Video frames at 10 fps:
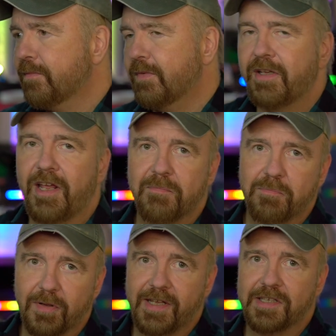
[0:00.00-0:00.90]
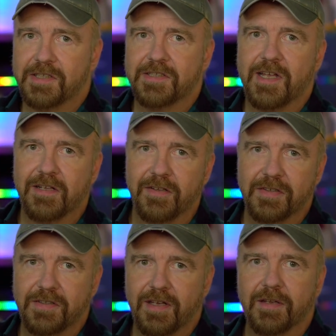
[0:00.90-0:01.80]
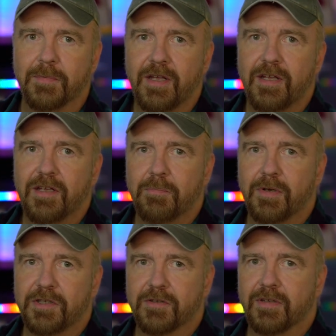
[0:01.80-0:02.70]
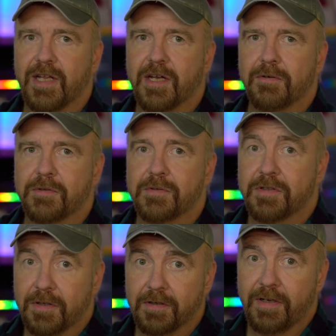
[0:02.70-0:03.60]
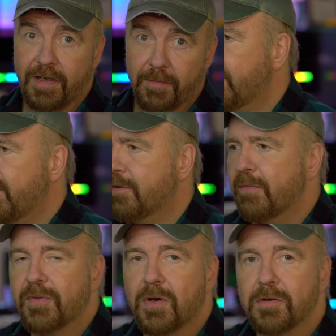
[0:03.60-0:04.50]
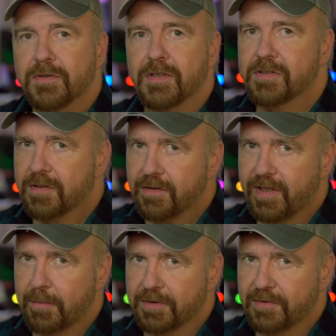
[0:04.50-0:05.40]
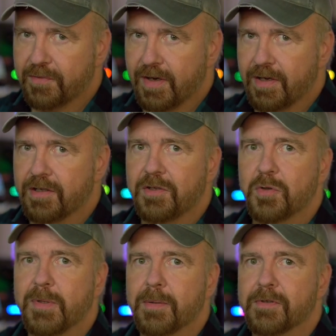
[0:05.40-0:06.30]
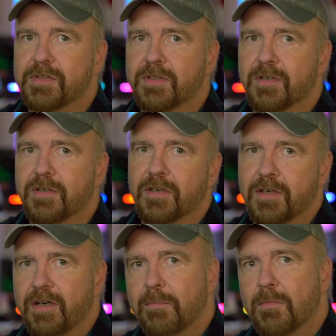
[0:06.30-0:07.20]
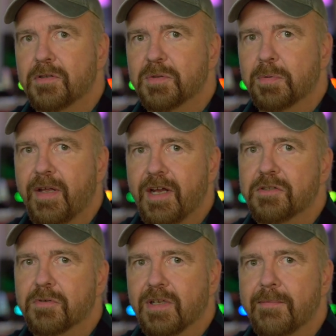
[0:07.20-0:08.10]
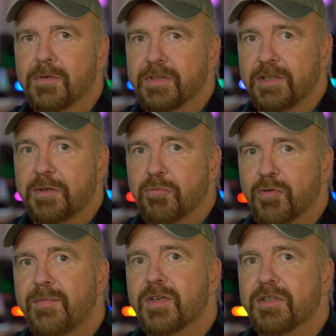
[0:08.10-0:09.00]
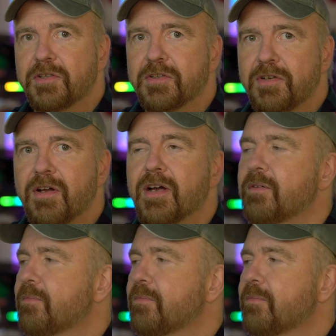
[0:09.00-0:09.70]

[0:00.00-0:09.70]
The game plays exactly the same, but you're allowed to start anywhere. And with alternate start table defined, you'll be able to start on multiple extra levels that you previously could not.